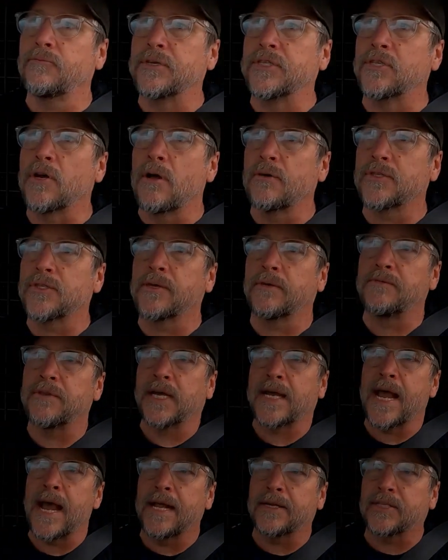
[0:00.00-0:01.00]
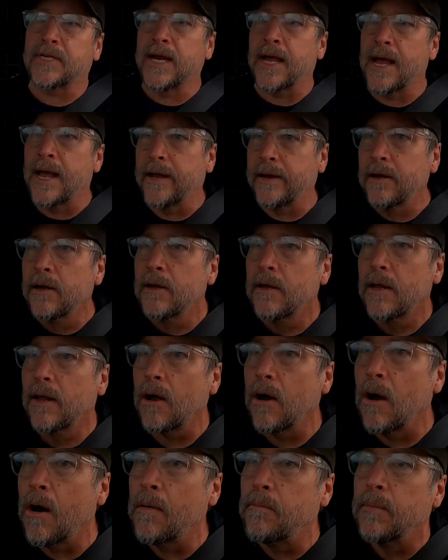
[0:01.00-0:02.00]
results of the CAT
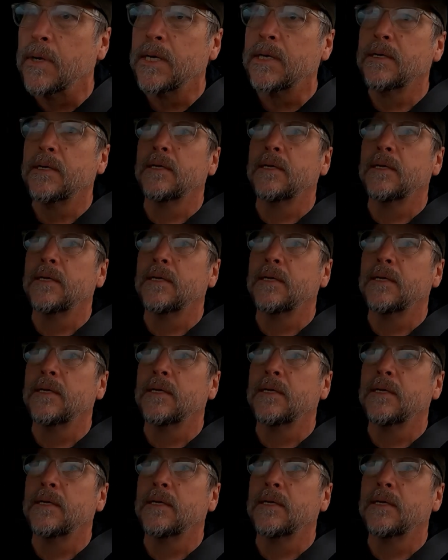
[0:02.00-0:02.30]
scan. Oh,